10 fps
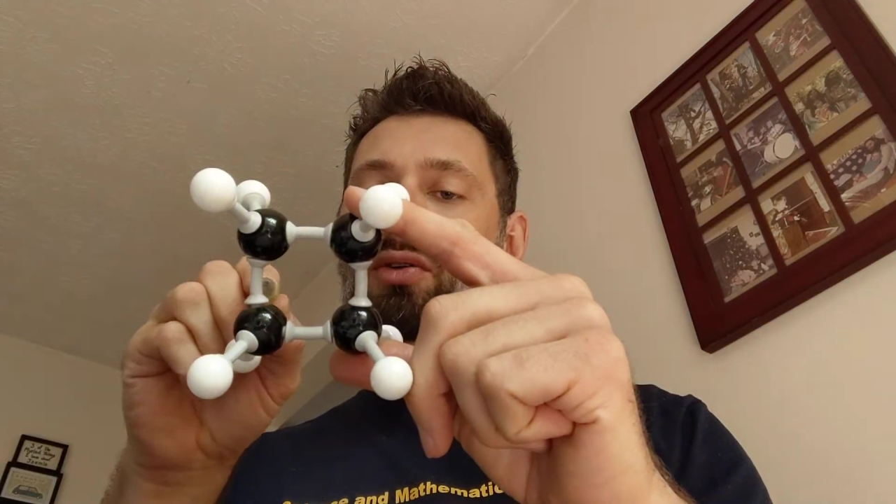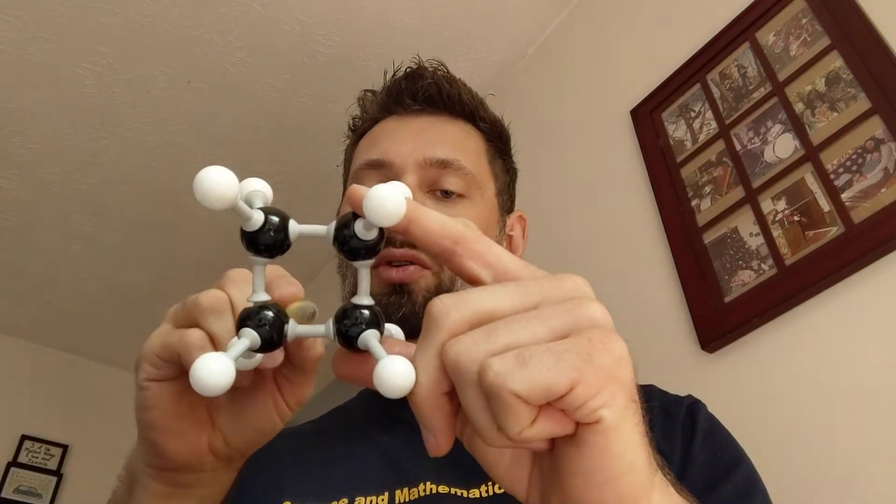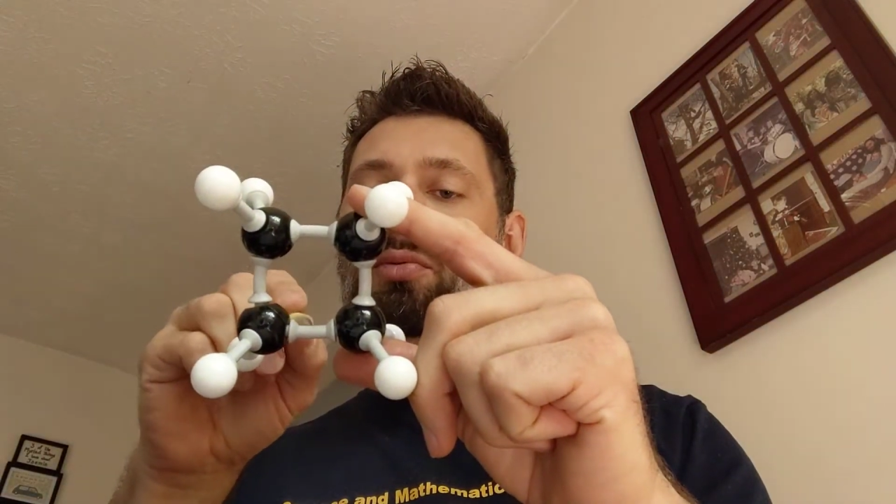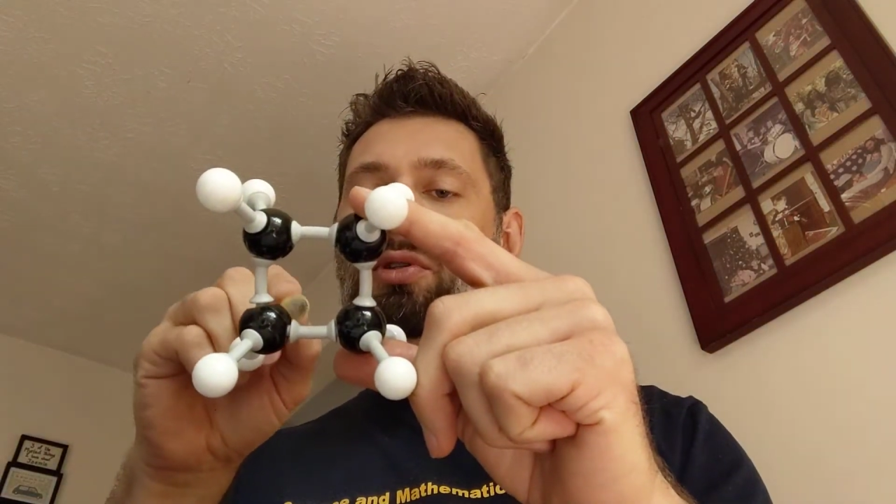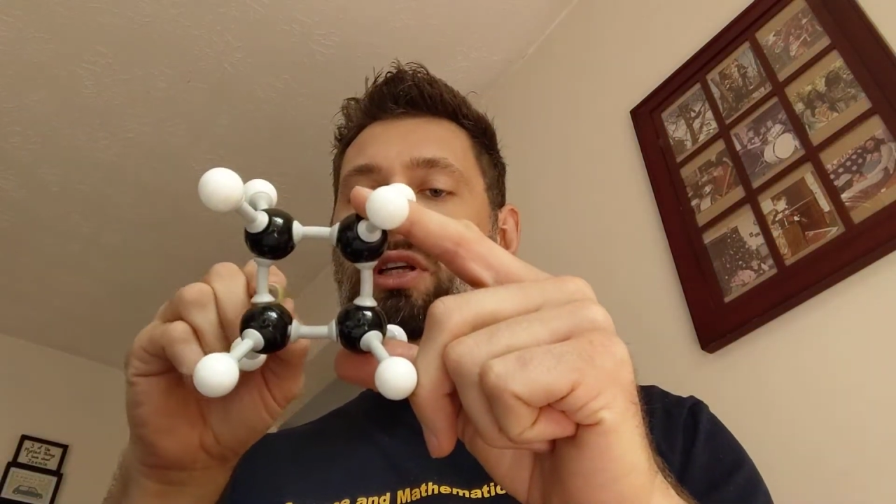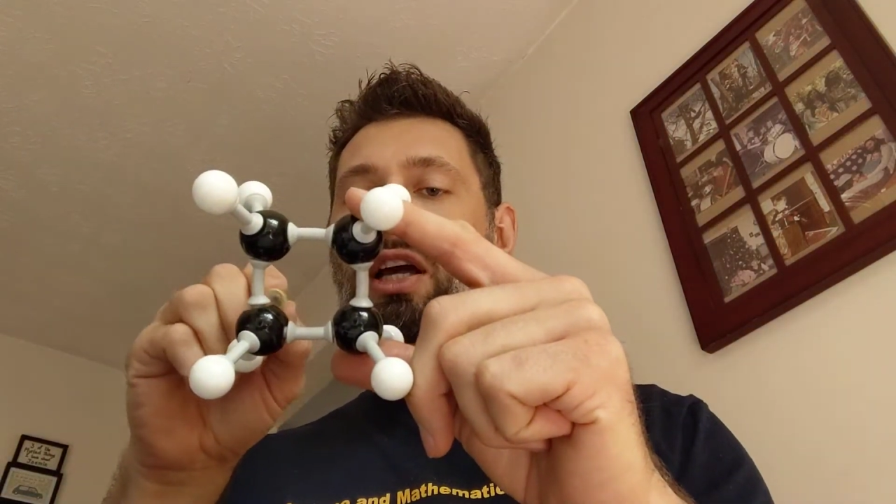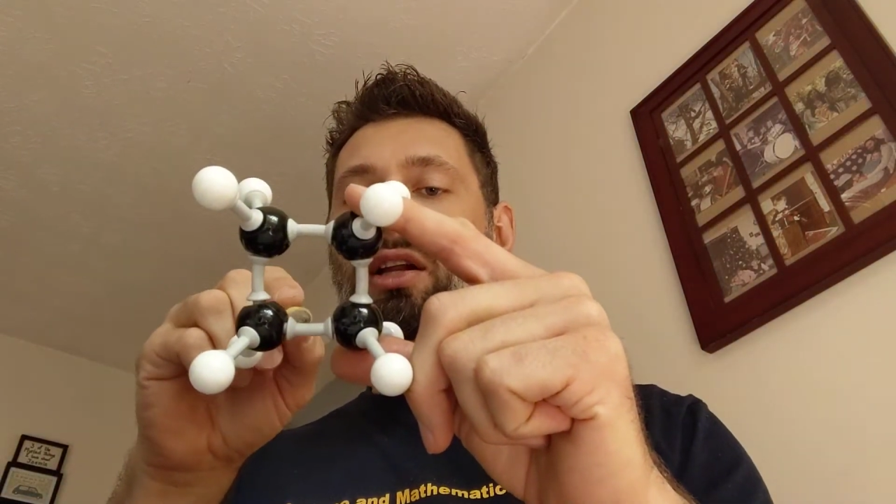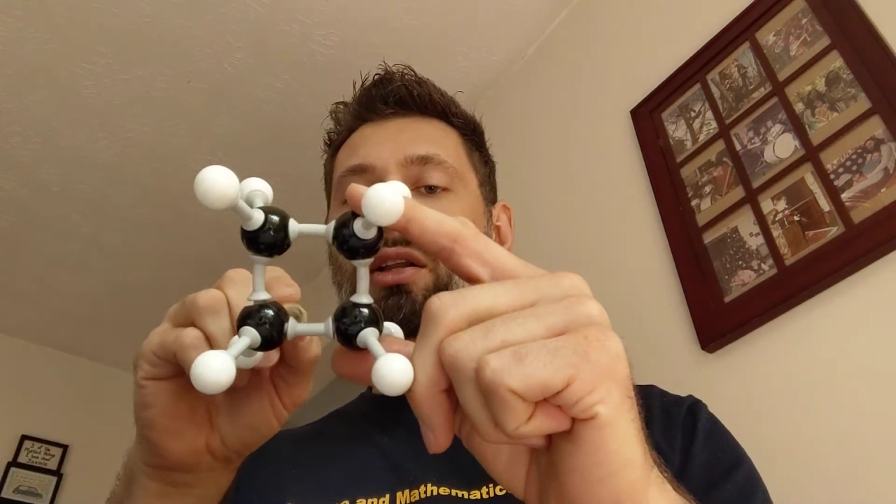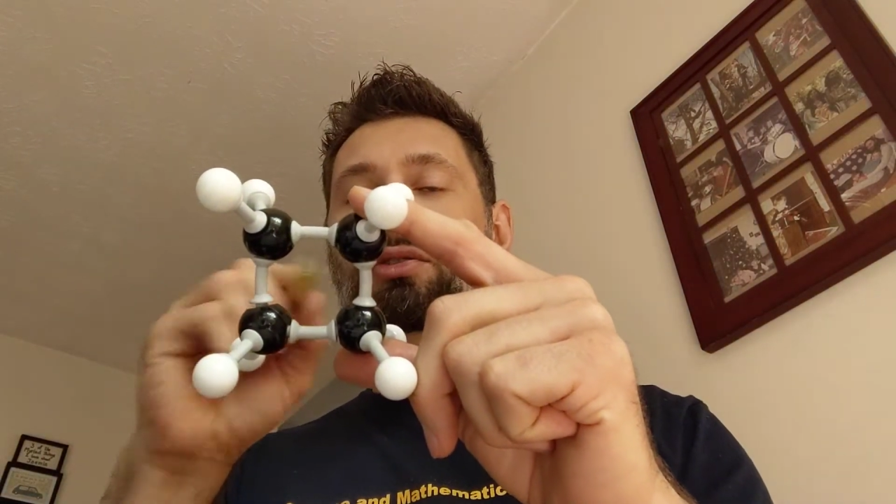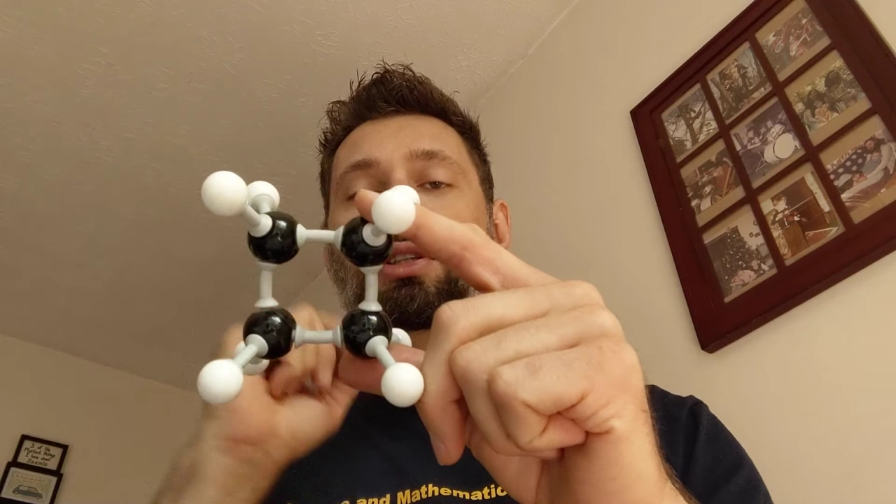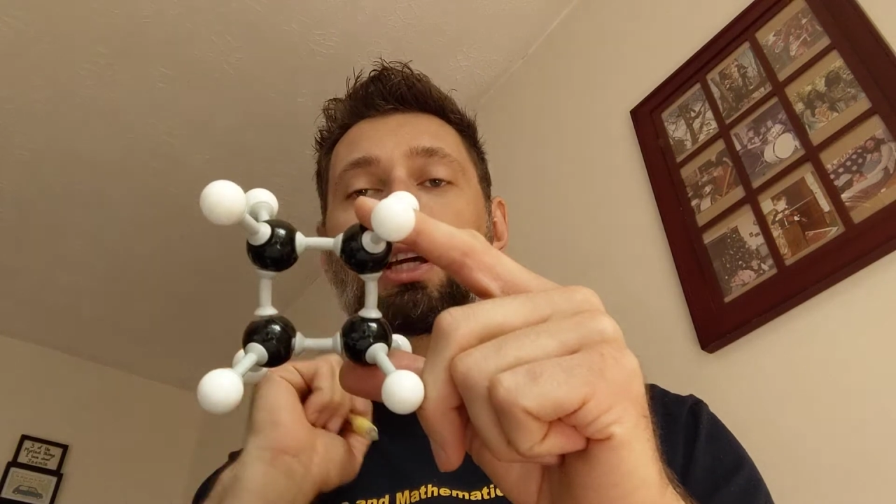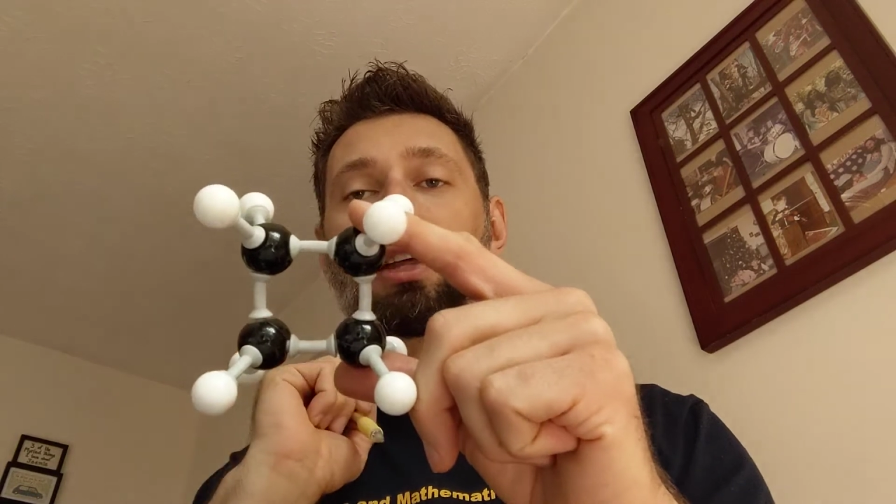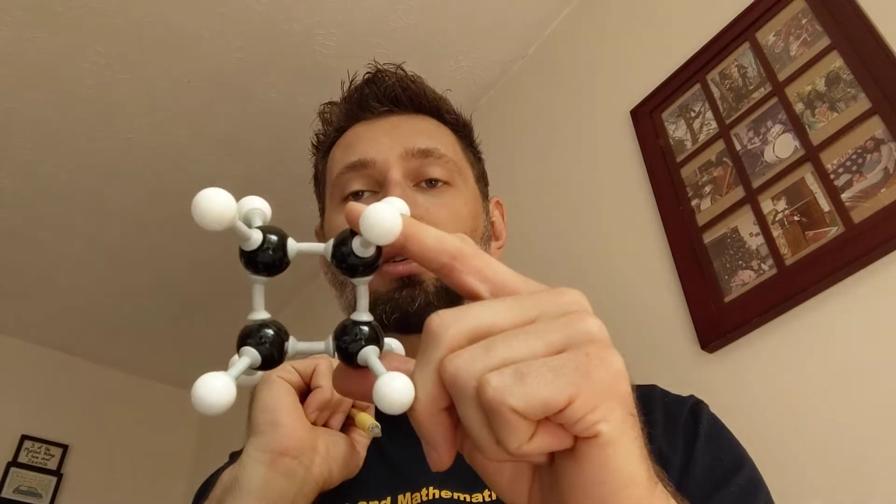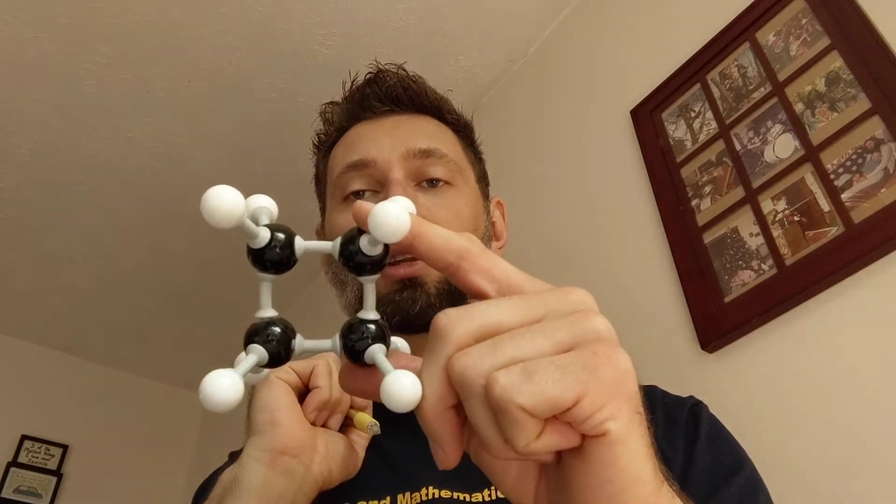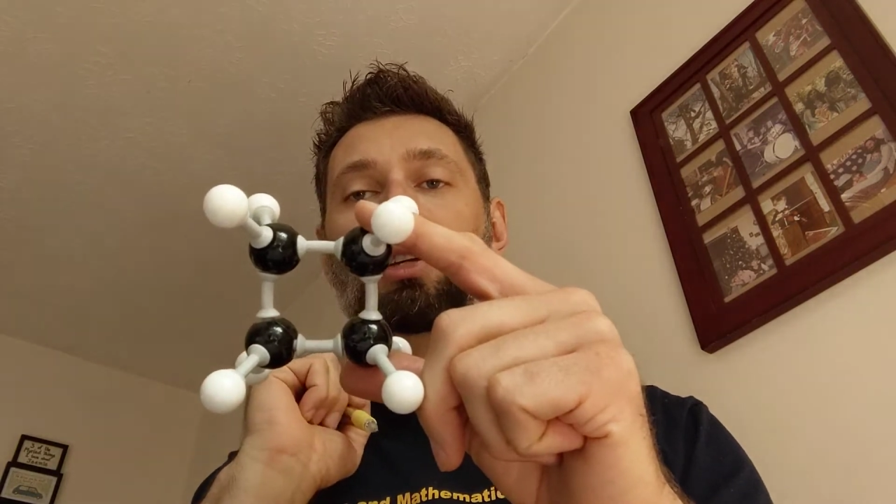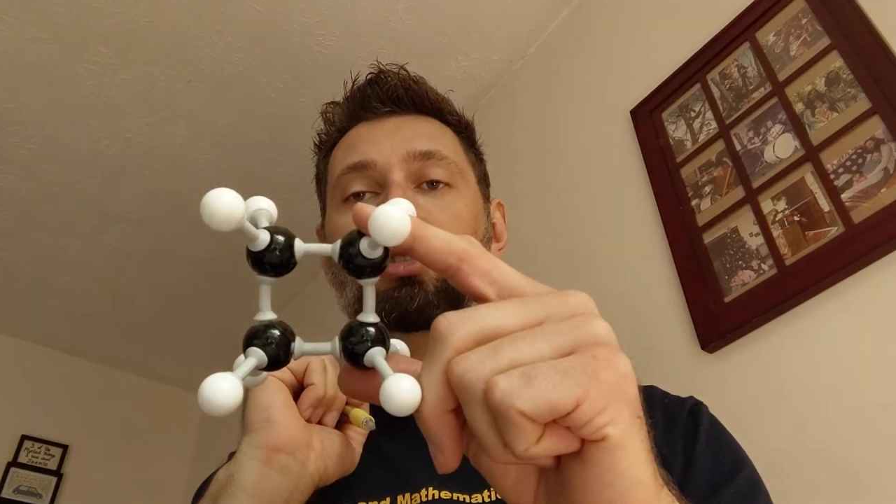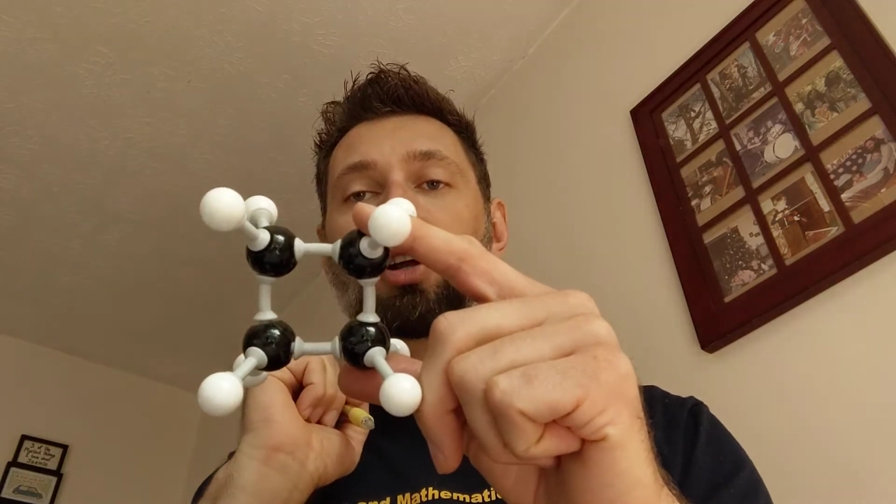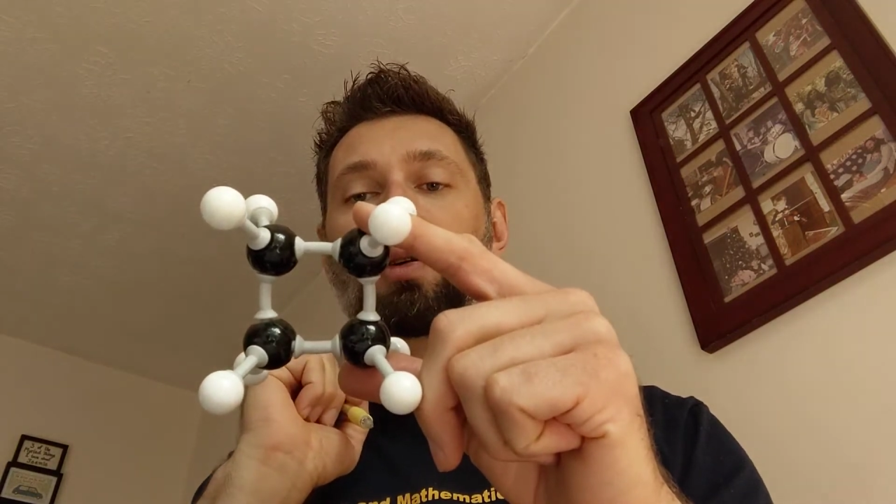groups kind of close together and they start